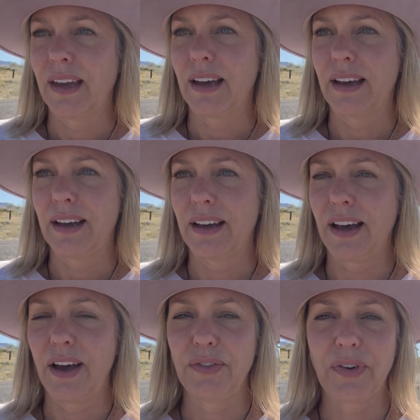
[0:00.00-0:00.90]

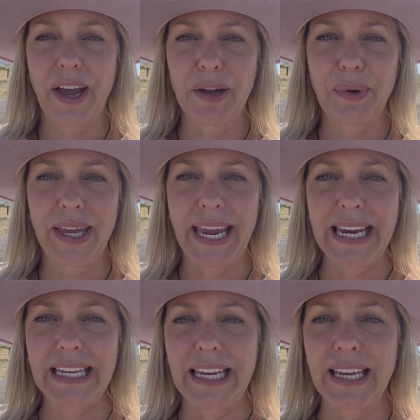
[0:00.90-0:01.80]
off of Highway
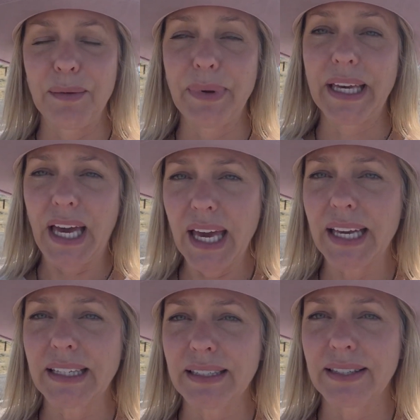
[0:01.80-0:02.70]
80,
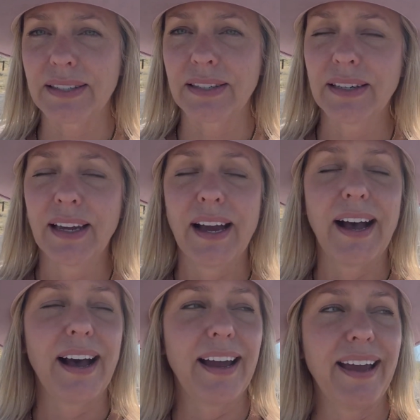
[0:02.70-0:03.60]
because
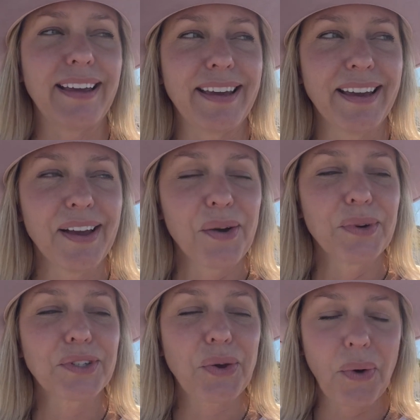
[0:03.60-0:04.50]
I
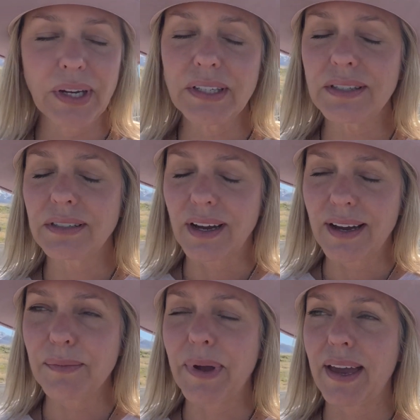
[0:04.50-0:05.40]
was going to
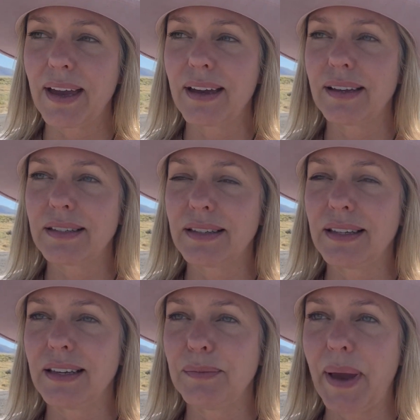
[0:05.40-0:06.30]
stop at
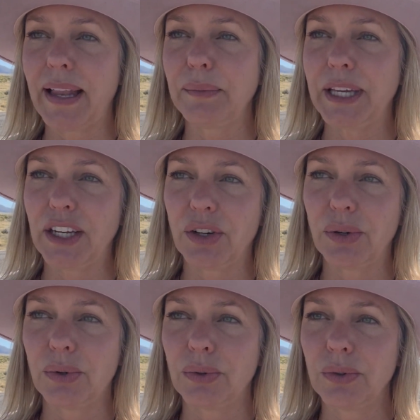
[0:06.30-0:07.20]
the
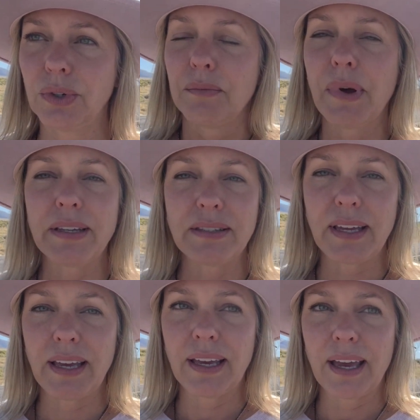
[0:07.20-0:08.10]
Palomino
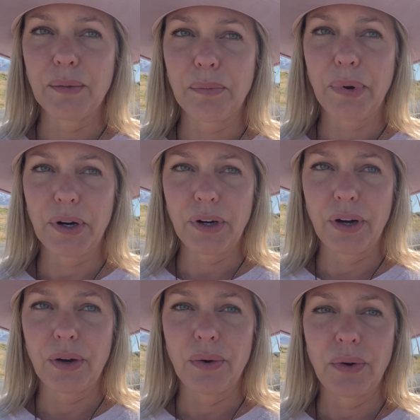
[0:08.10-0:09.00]
Mustang and
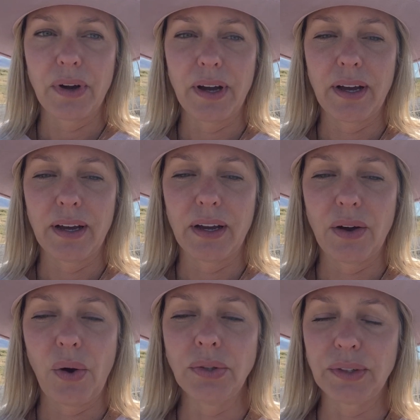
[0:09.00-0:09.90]
Burro
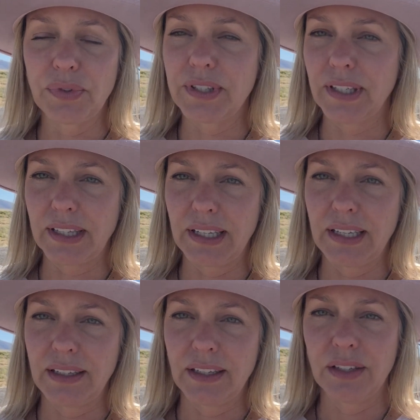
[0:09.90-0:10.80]
holding
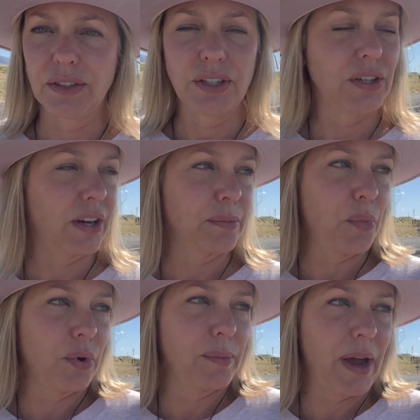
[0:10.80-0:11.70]
facility to talk
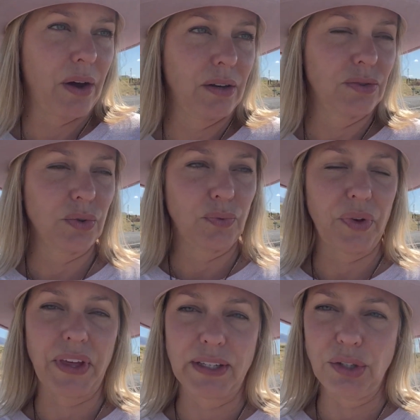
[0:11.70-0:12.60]
more about sort of
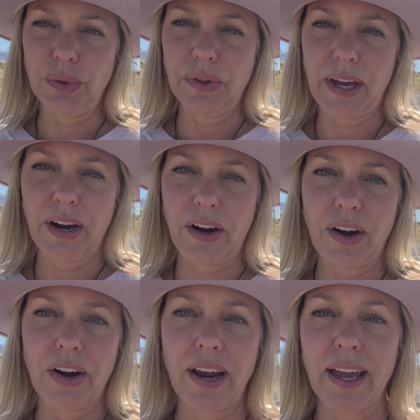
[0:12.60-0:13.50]
what they do
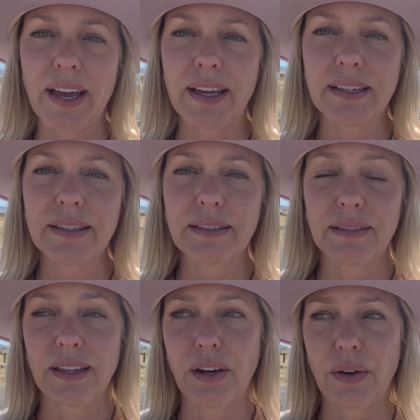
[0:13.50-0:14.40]
there, and
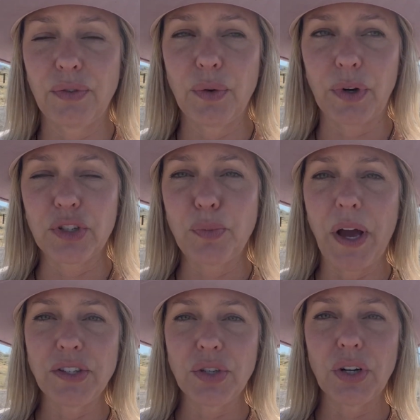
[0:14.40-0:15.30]
if you want to
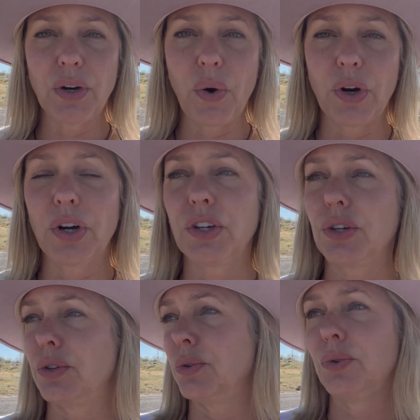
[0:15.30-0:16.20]
sponsor or
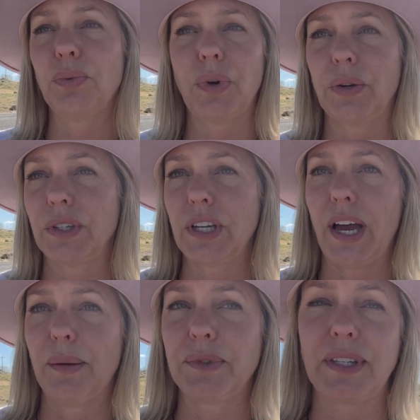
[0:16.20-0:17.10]
you want to
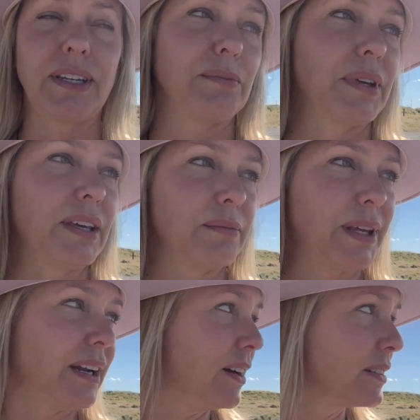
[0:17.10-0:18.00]
adopt. And I'm
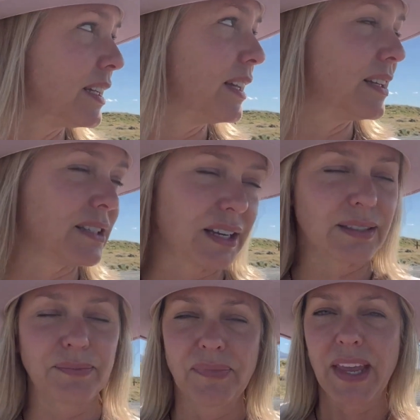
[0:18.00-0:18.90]
getting honked at. That's
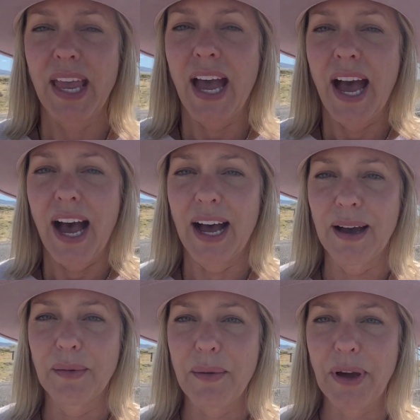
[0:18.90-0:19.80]
awesome.
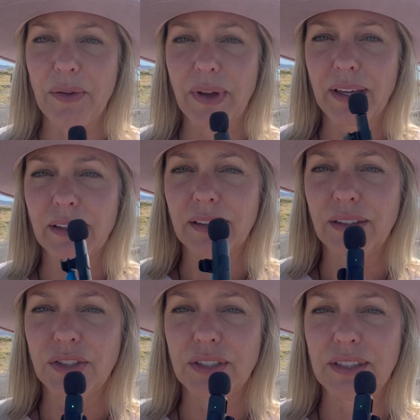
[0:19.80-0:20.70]
And by the way,
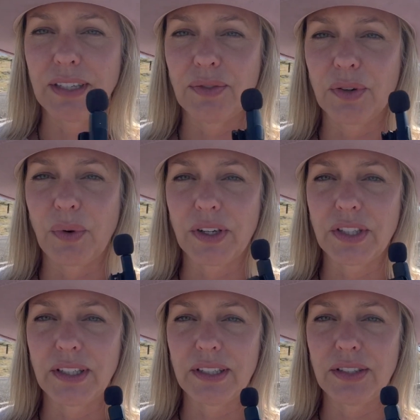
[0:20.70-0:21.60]
you should see, if you're
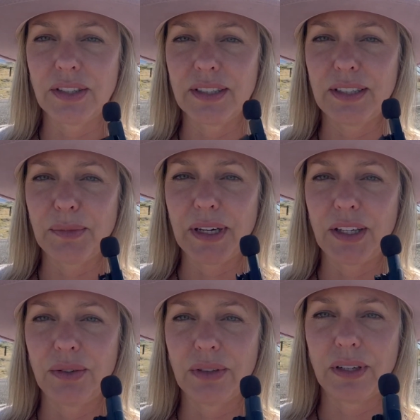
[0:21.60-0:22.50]
watching this, you could see my
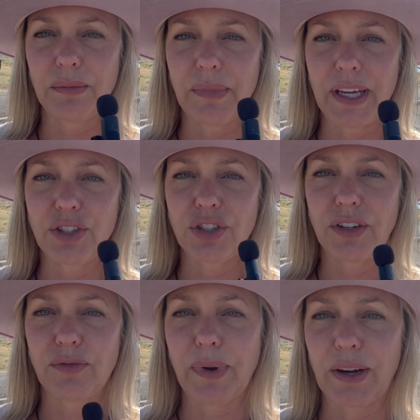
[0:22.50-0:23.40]
cute little
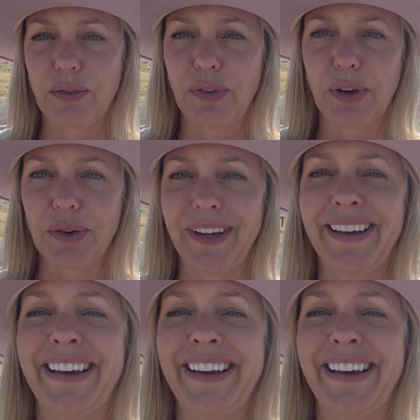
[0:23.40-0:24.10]
makeshift microphone.